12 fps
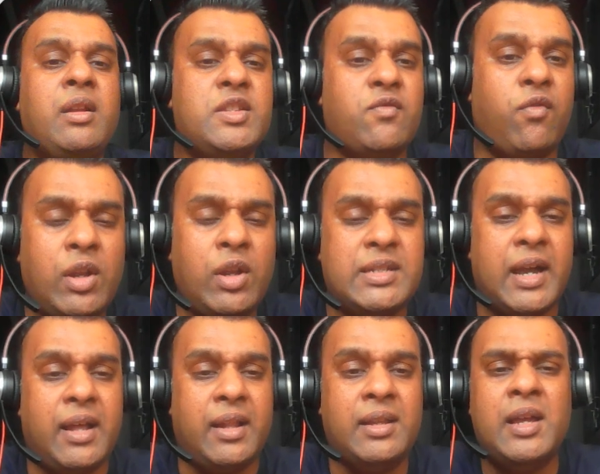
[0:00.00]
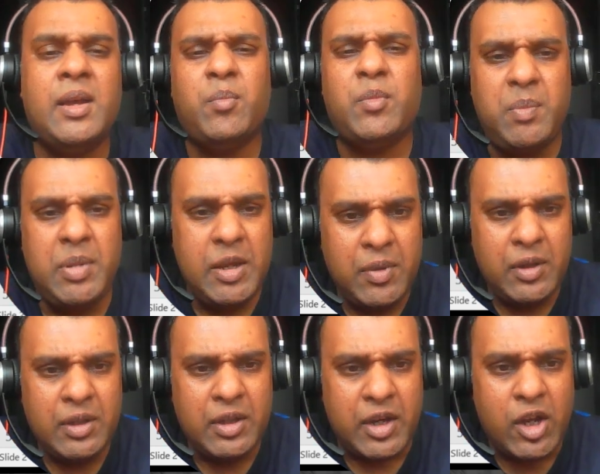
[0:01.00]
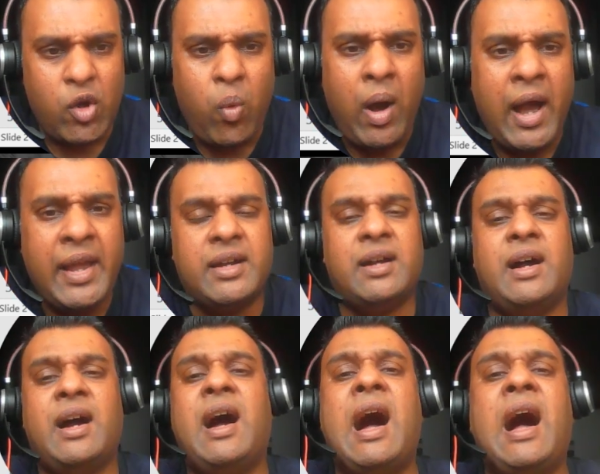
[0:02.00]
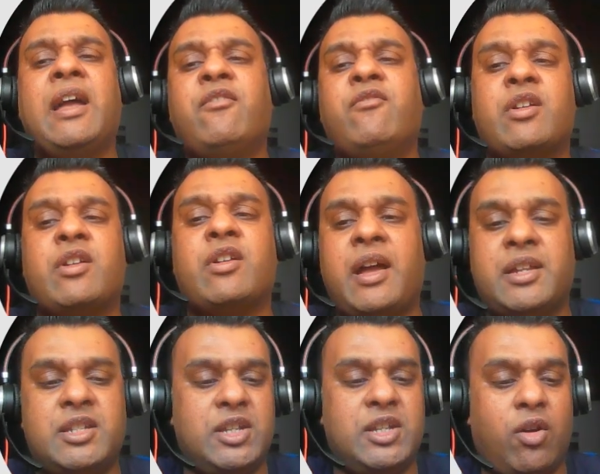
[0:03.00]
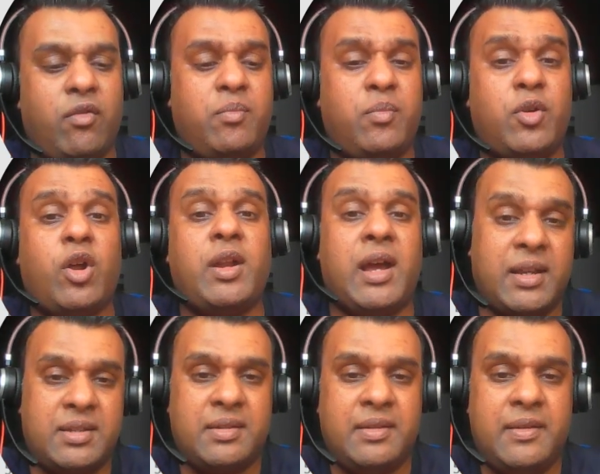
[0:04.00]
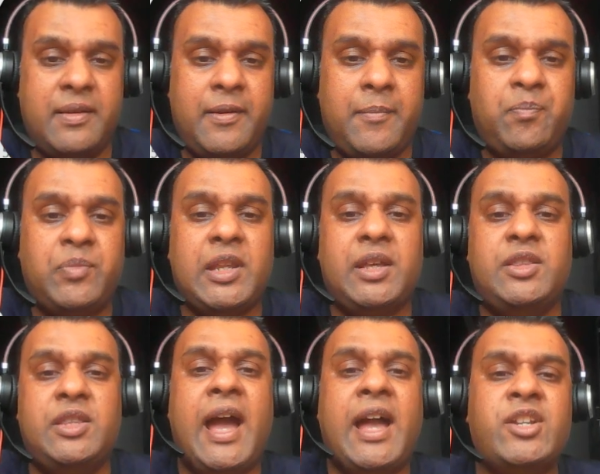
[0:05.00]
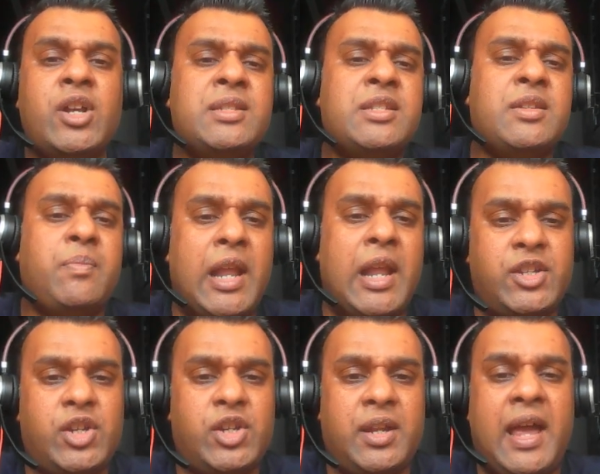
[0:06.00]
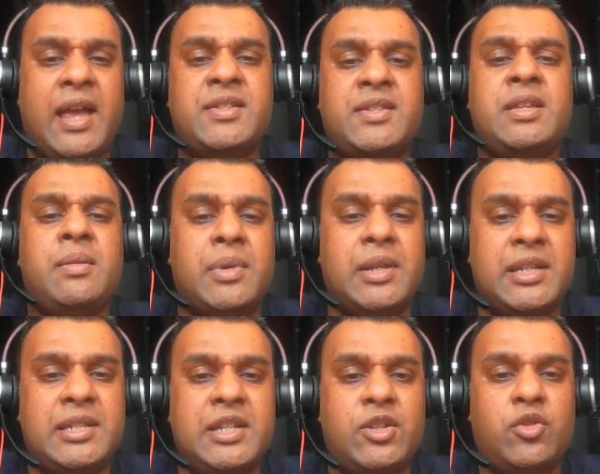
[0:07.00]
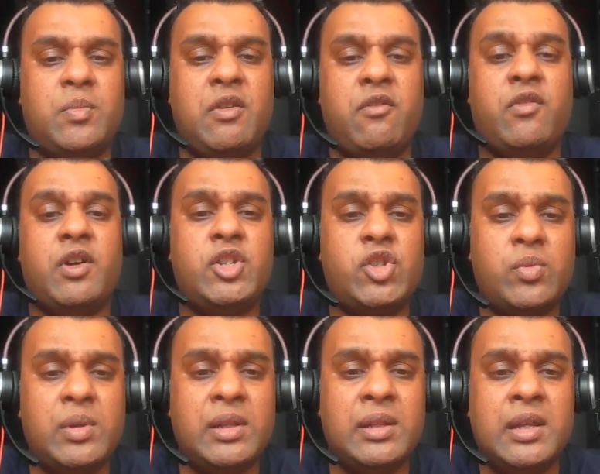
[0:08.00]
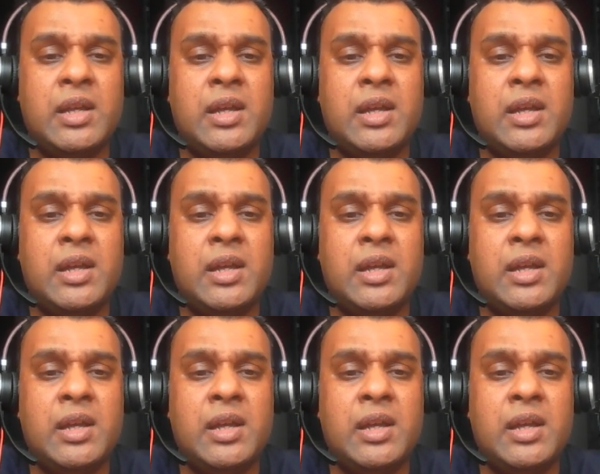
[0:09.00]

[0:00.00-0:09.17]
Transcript: is volatile, but people require a high variety of product. The agile supply chain has the ability to be virtual,